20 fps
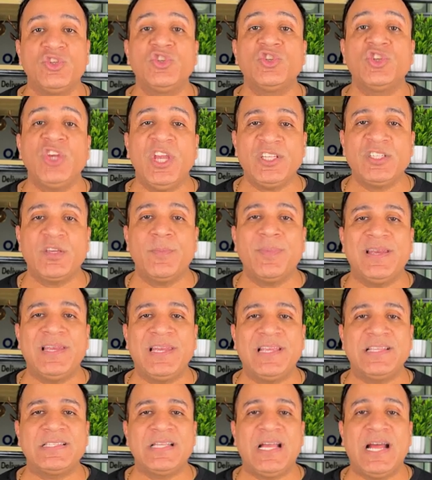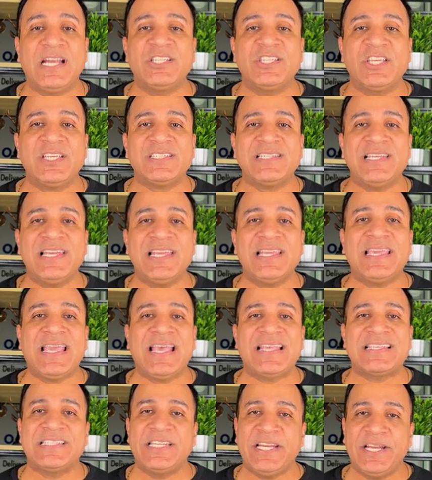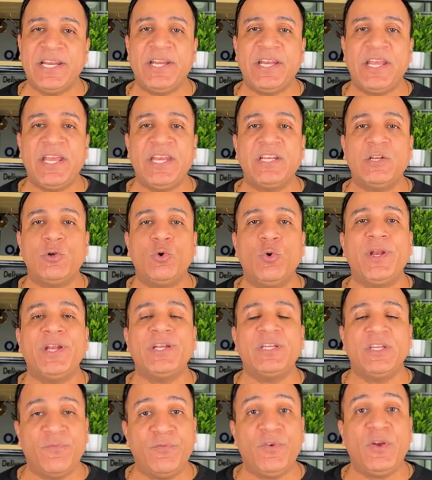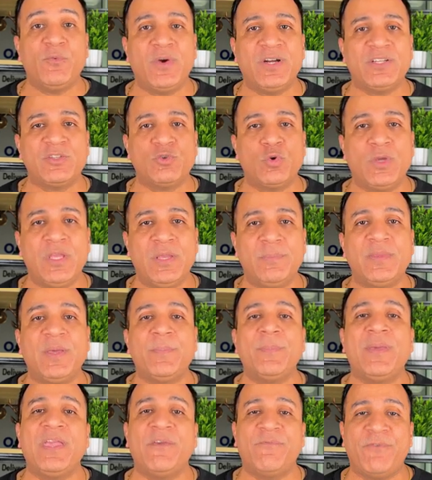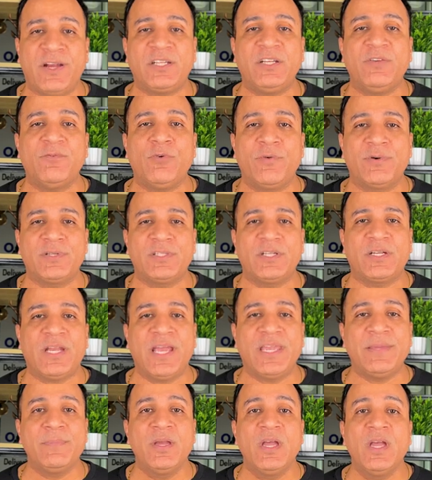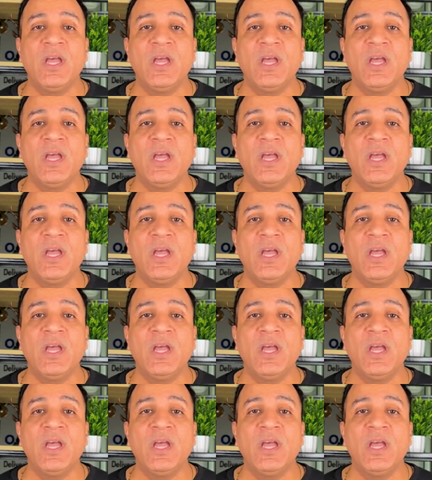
Changeable links. Adjust link as needed, including different words to keep them effective over the time.